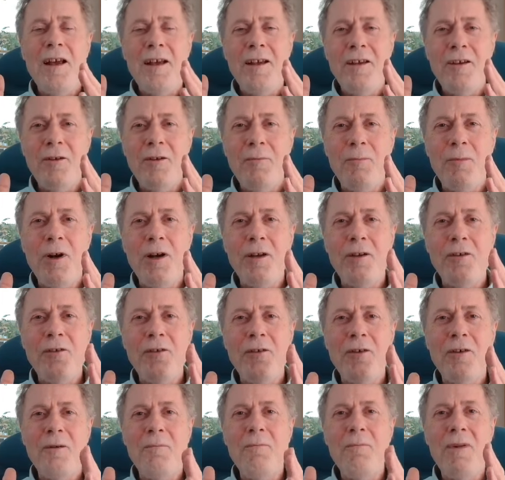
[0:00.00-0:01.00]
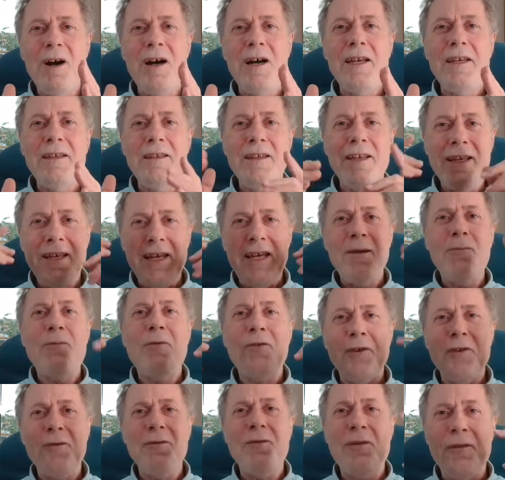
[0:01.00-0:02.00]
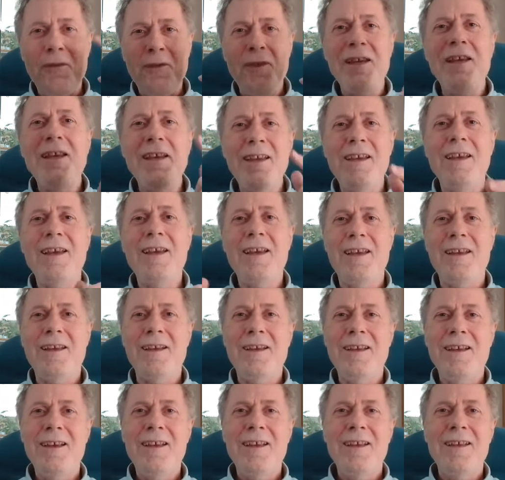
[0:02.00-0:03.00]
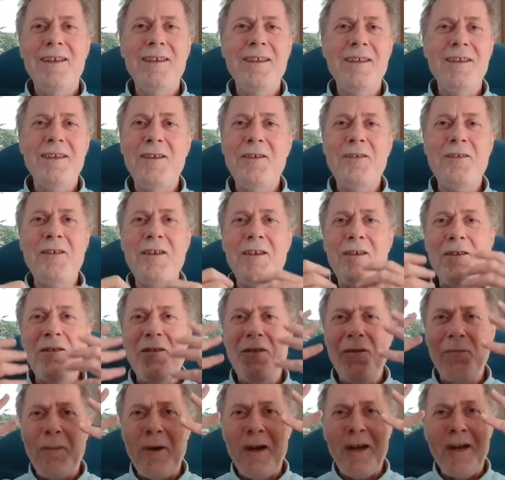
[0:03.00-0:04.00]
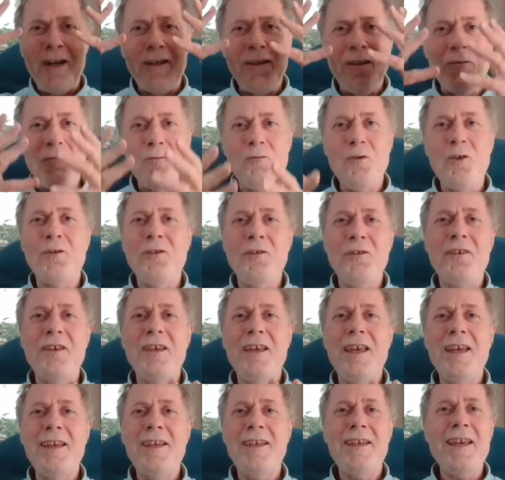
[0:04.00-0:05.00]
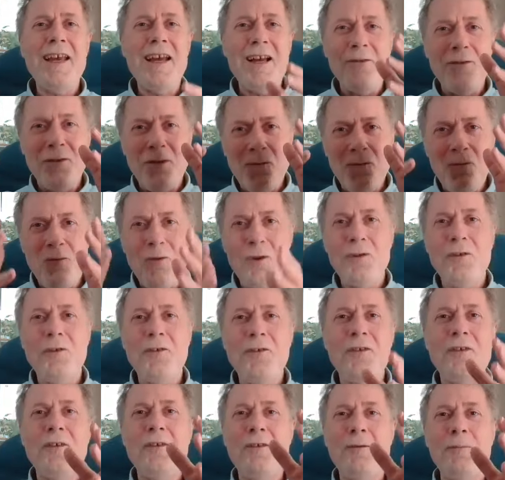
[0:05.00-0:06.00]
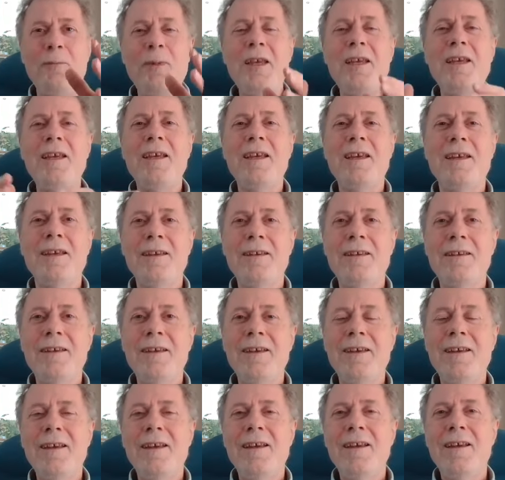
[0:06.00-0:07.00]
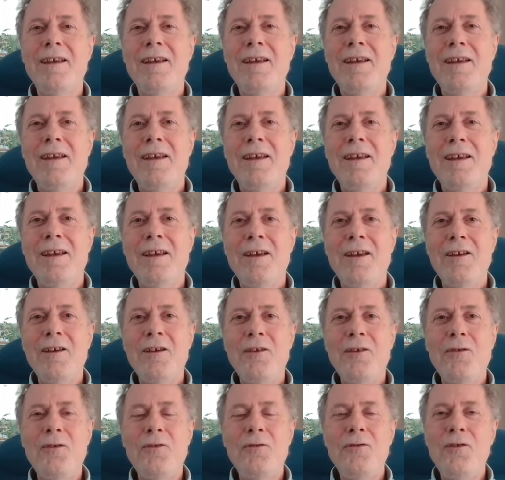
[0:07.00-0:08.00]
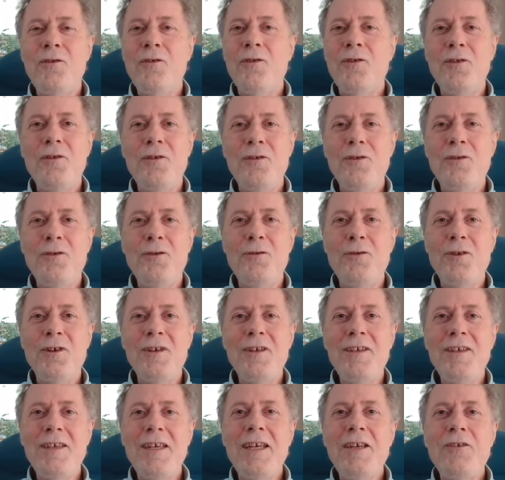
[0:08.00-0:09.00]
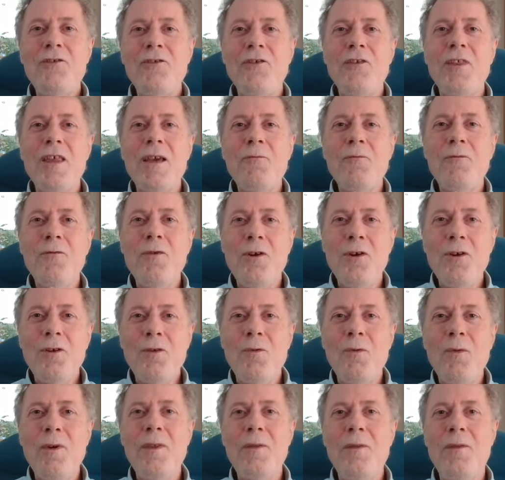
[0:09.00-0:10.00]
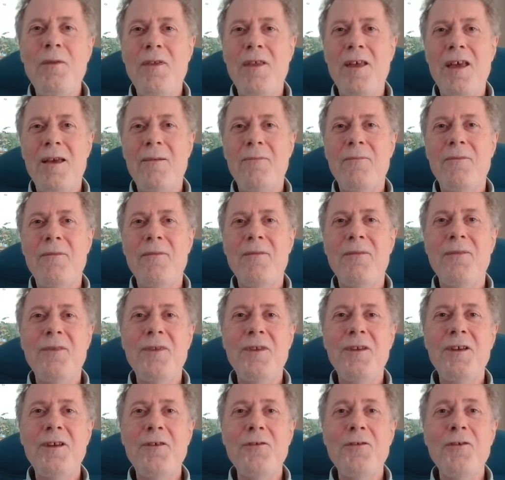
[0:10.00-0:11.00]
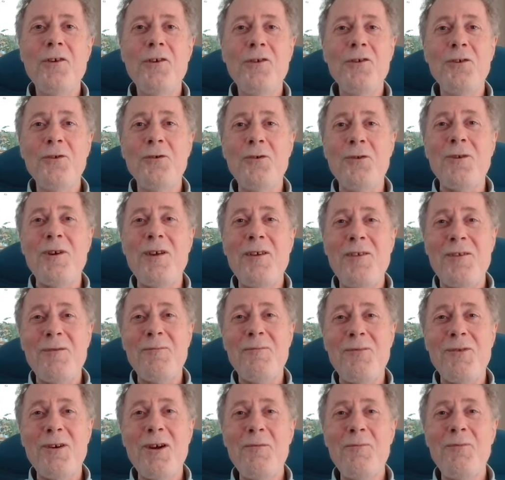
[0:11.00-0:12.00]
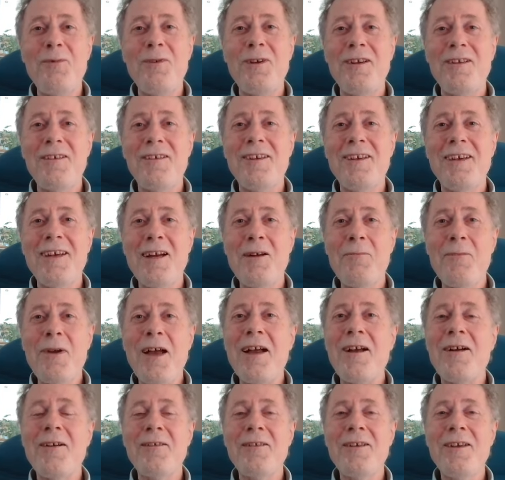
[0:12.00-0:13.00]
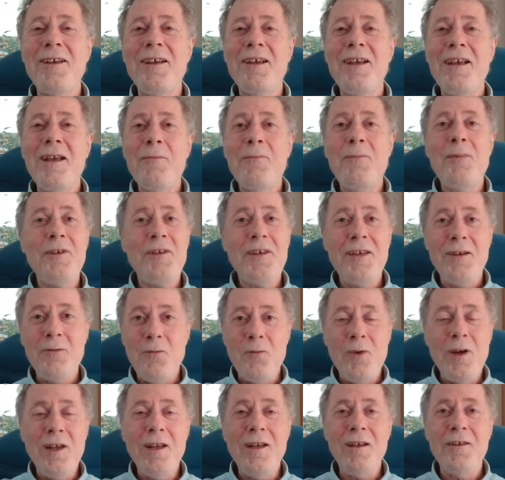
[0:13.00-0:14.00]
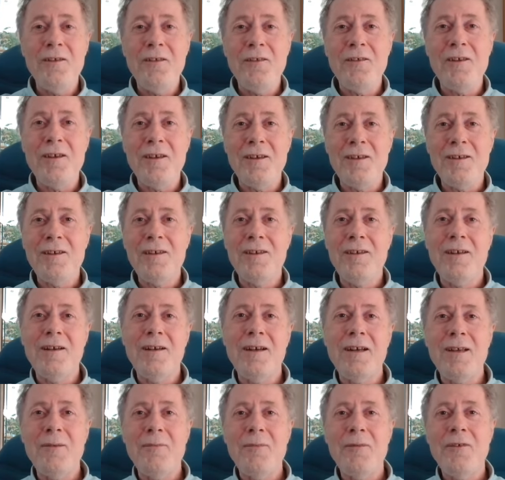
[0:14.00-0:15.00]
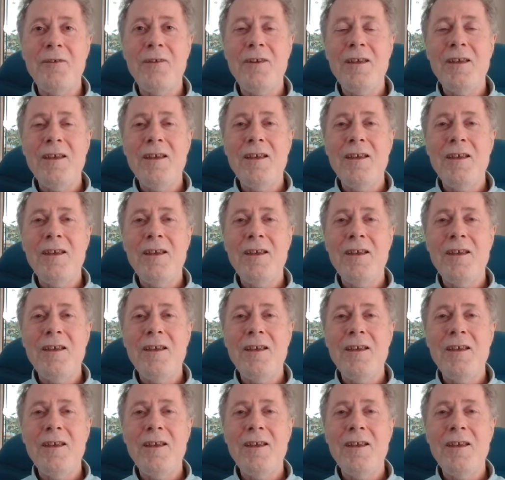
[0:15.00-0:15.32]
your partner's got a mind that keeps on thinking and that's inspired, that wants to get it out, that wants to speak it. You know, you can teach them, work with them, that it's not always appropriate to come out, but it will at certain times.